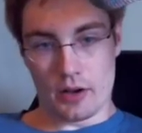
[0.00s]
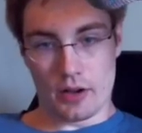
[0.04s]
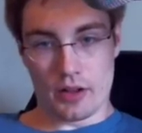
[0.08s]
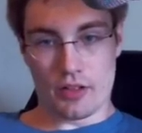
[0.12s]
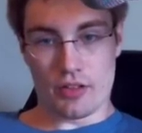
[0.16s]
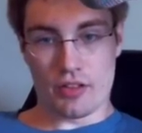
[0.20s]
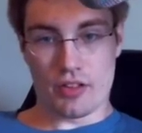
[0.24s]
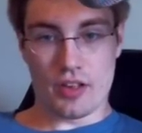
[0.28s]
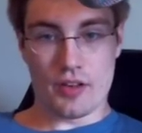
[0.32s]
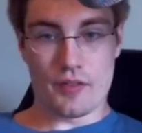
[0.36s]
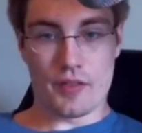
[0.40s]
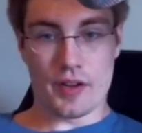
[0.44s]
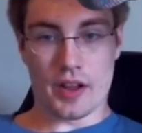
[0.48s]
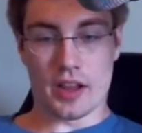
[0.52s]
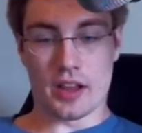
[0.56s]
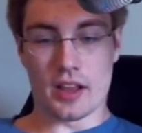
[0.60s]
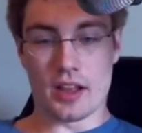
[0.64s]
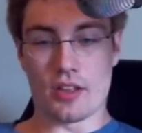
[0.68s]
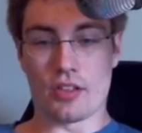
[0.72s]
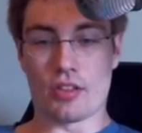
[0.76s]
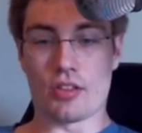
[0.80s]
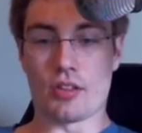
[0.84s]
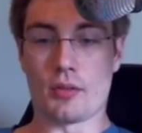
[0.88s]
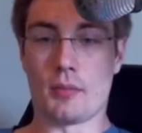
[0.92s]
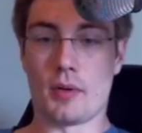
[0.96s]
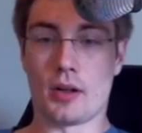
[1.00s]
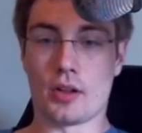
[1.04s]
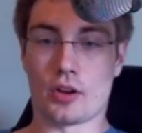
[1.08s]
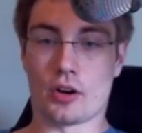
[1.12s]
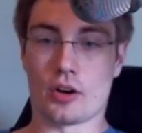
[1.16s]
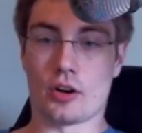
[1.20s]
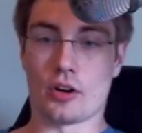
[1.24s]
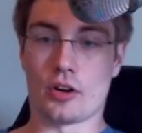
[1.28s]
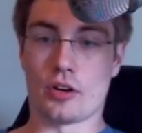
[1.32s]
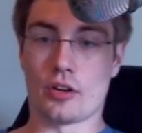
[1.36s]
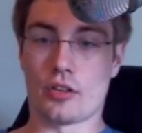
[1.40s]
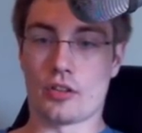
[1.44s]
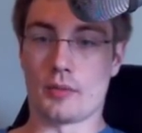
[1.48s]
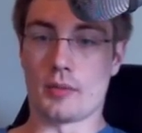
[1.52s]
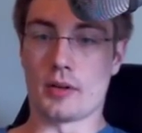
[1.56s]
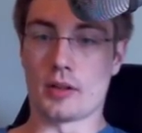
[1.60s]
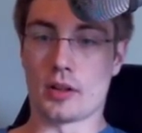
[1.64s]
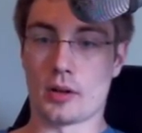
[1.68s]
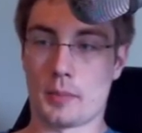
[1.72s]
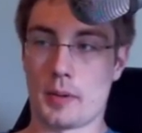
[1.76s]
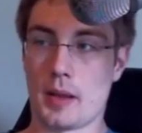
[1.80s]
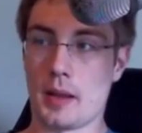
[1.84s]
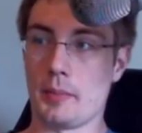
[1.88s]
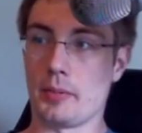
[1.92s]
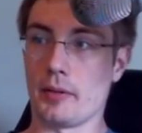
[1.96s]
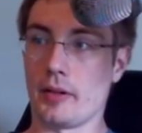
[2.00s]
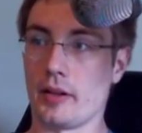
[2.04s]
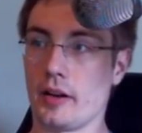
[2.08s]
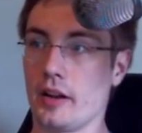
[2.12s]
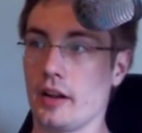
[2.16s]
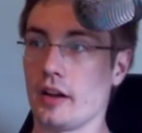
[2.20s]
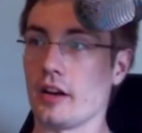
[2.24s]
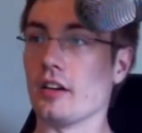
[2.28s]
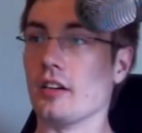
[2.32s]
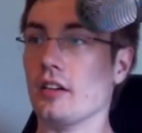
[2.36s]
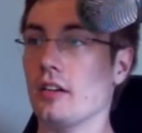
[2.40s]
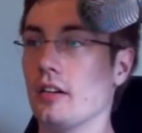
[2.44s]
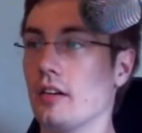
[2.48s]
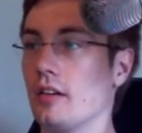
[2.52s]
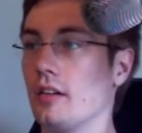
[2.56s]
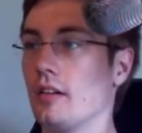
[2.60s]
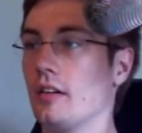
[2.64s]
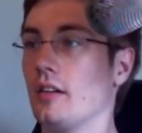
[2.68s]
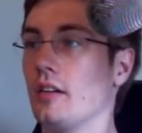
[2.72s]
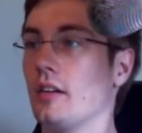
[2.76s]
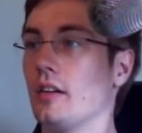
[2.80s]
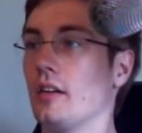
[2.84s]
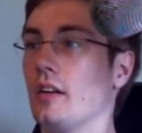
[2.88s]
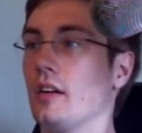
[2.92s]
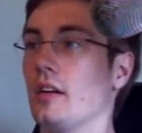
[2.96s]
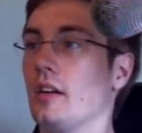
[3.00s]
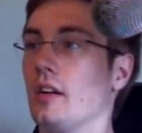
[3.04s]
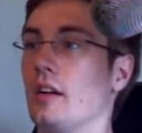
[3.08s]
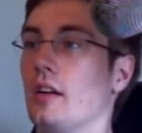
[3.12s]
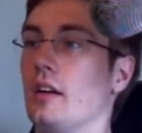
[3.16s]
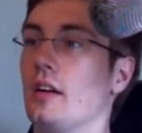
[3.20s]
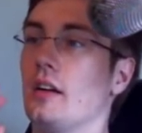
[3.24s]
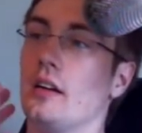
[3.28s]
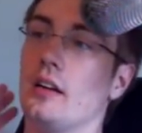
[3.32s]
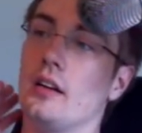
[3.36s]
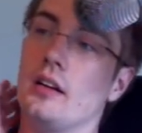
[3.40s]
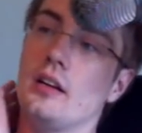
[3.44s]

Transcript: and see if I can get some other some other people in here. Okay.